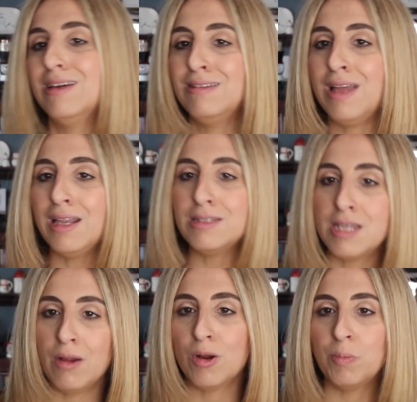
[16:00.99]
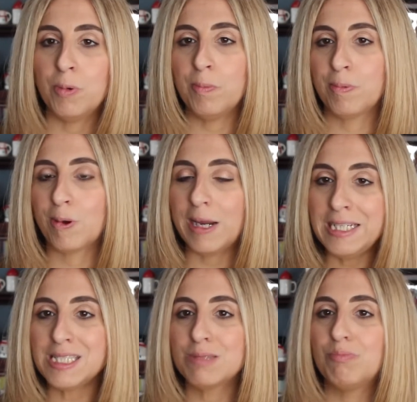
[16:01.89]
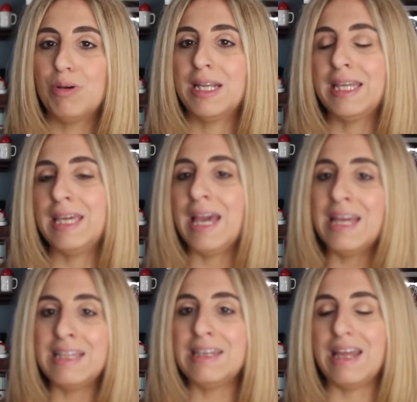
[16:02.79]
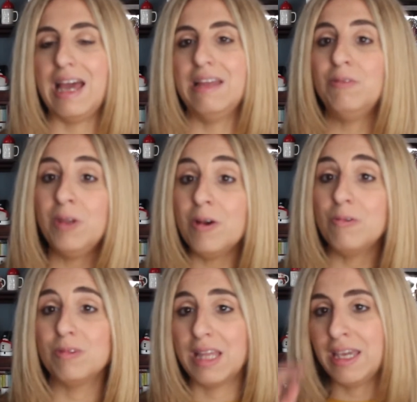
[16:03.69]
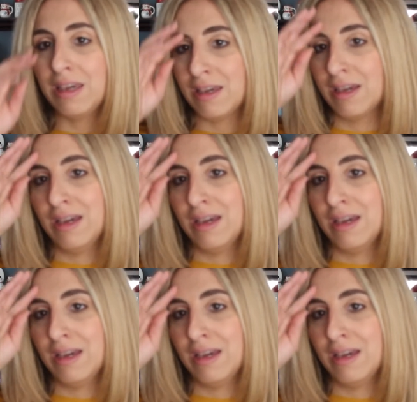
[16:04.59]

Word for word: Not a terrible price, but again, I don't know, like